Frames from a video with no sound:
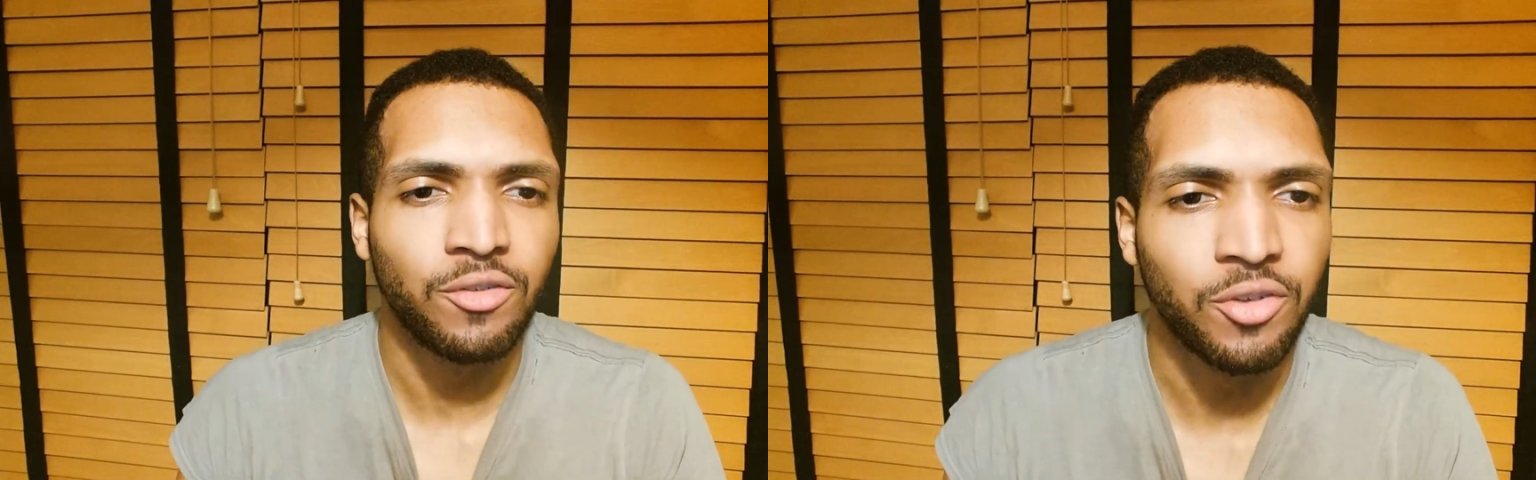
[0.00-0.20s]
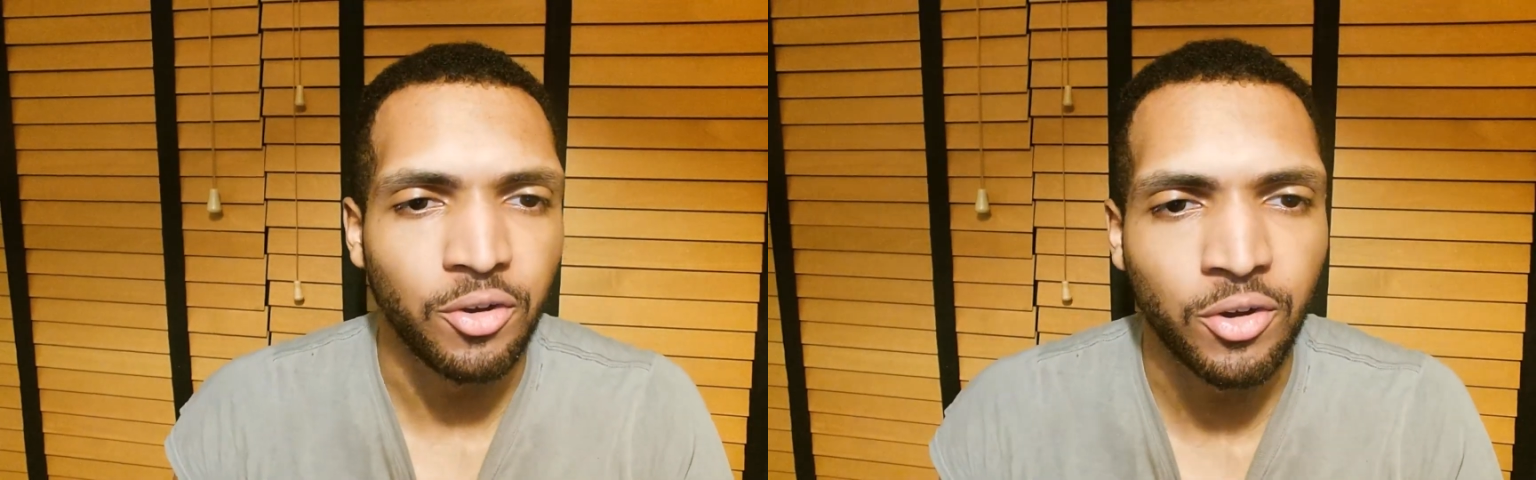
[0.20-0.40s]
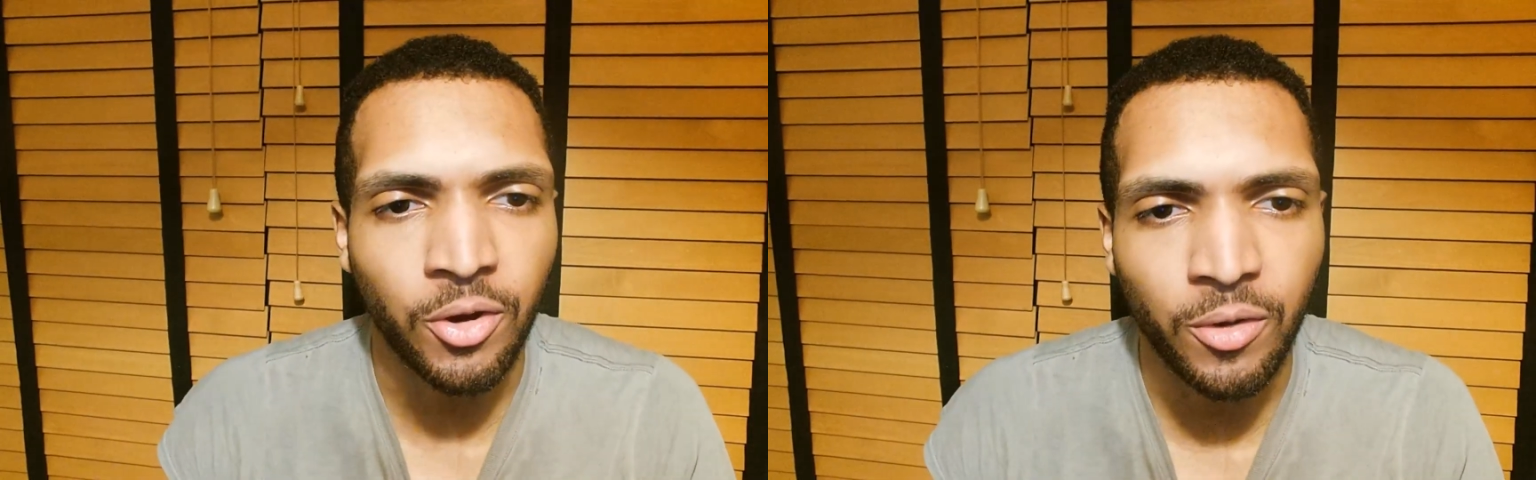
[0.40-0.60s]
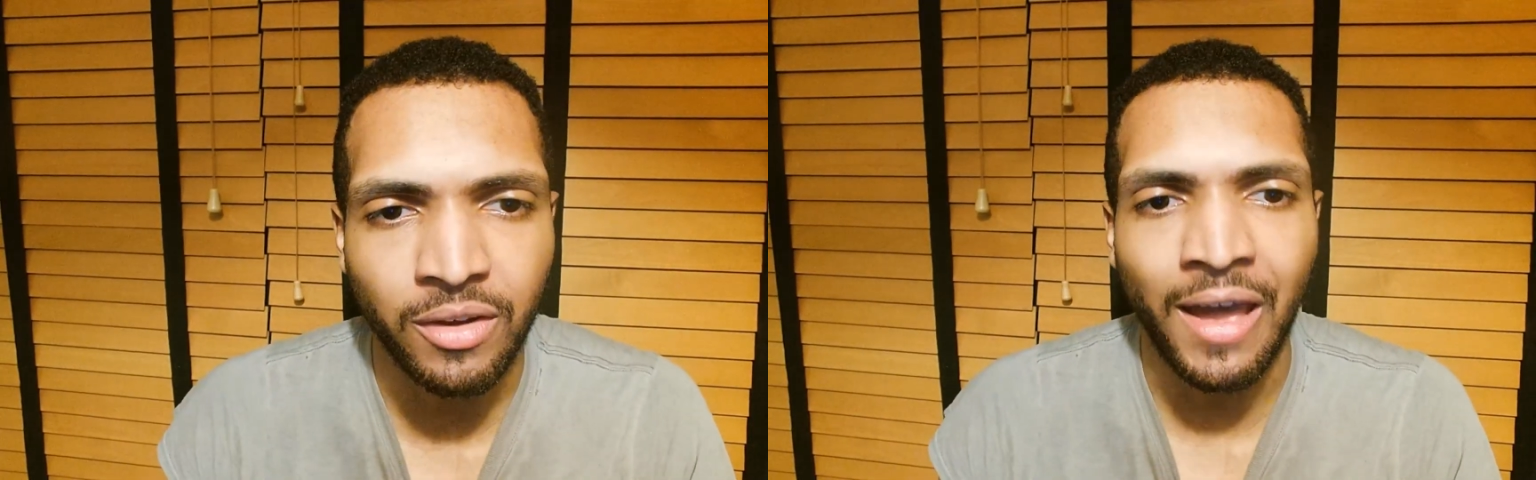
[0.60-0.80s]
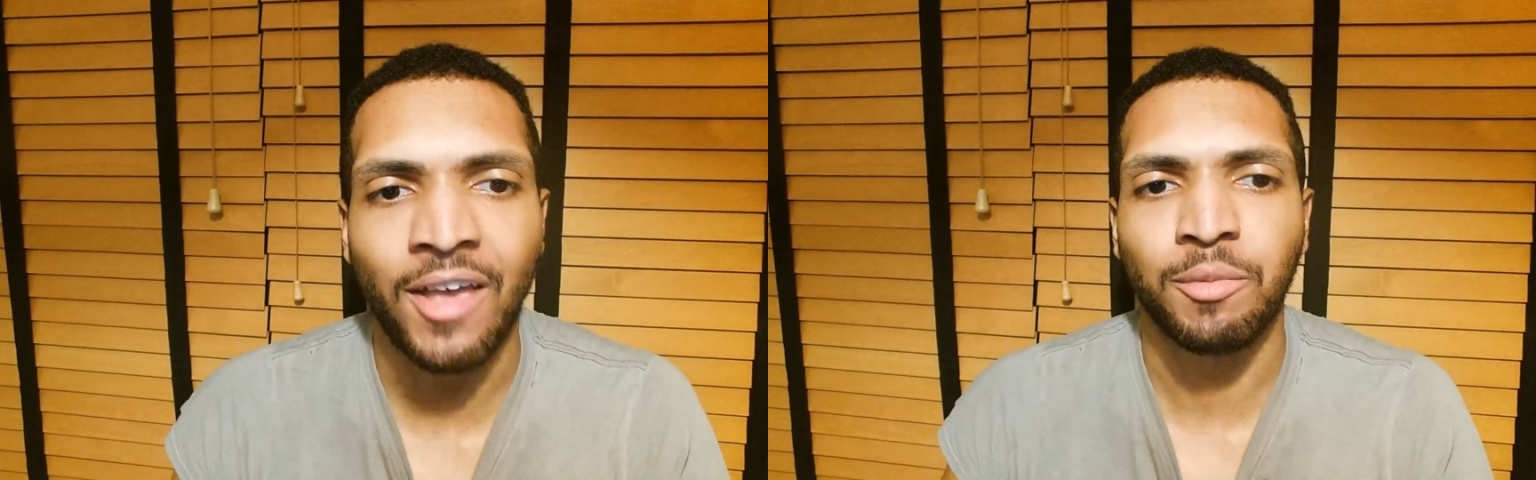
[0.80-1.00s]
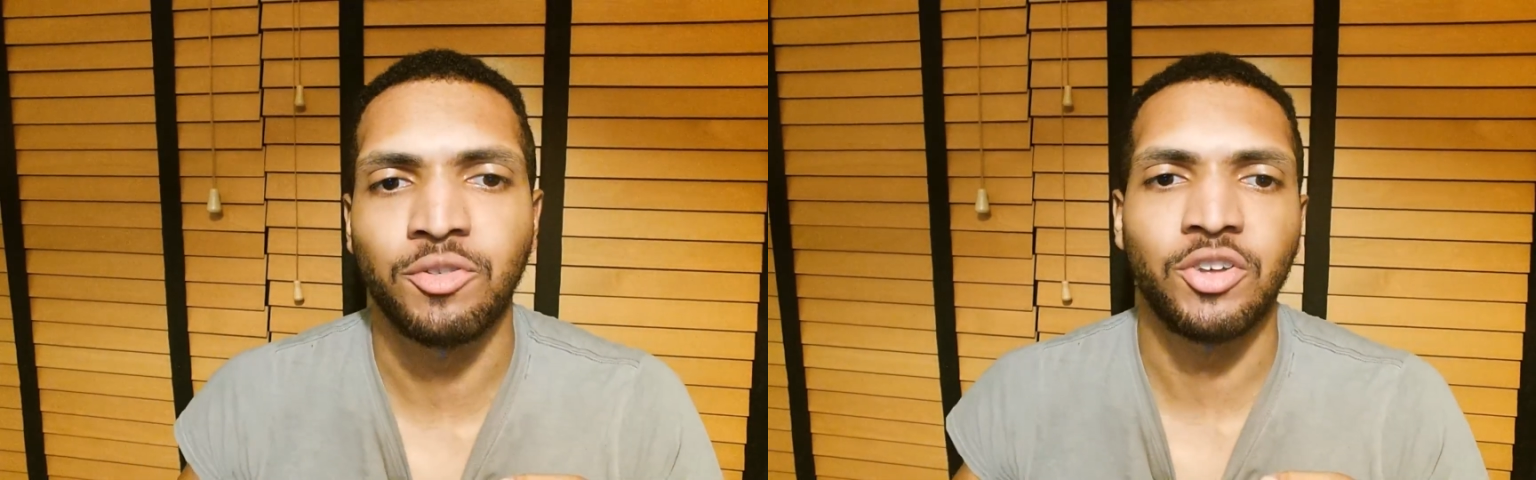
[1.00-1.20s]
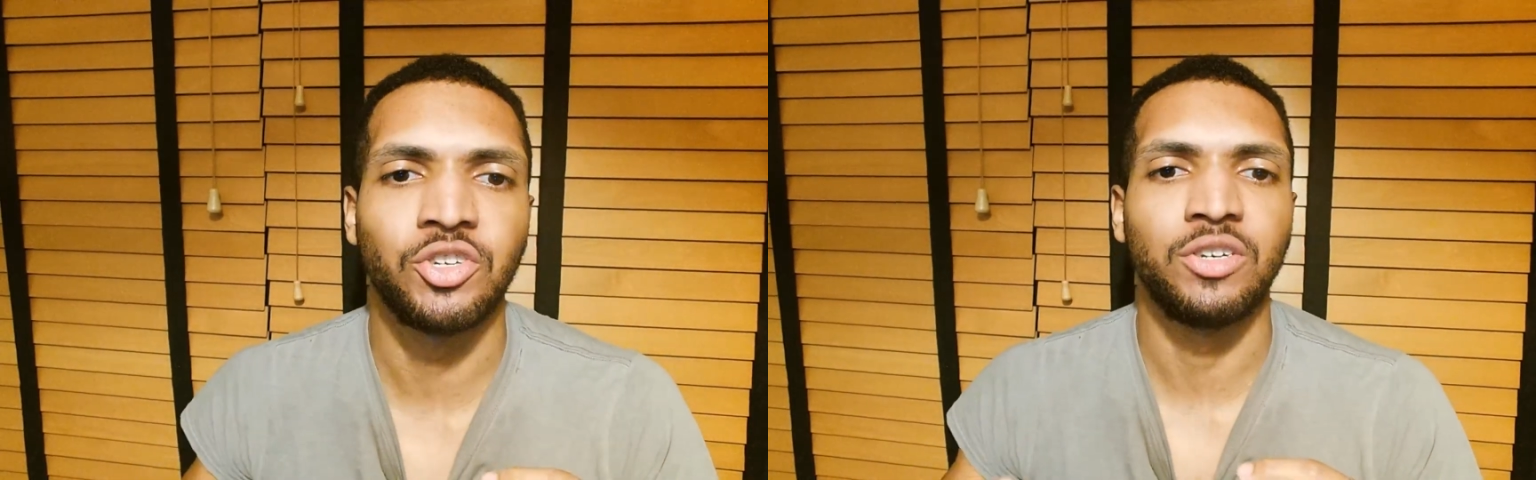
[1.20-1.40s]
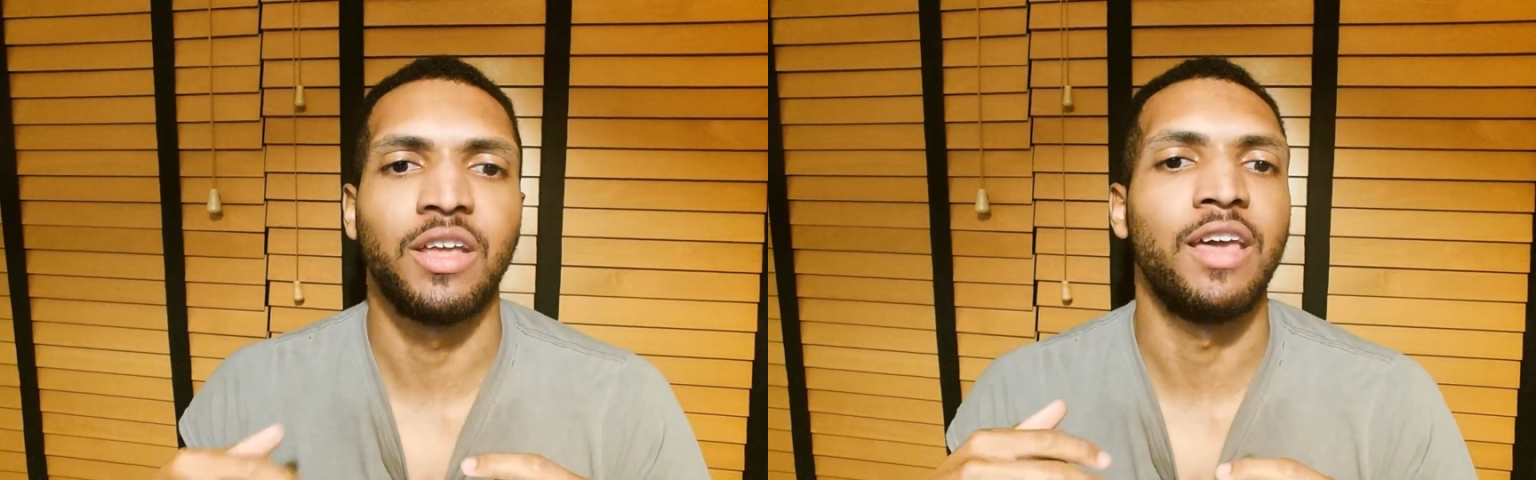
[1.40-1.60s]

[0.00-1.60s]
So your current cash position